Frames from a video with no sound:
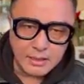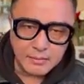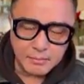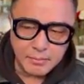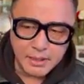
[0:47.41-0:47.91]

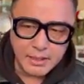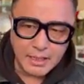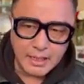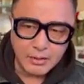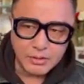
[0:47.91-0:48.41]
media
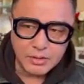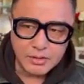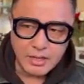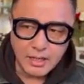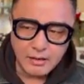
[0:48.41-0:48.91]

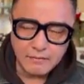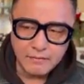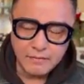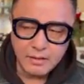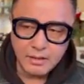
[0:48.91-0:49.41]
houses have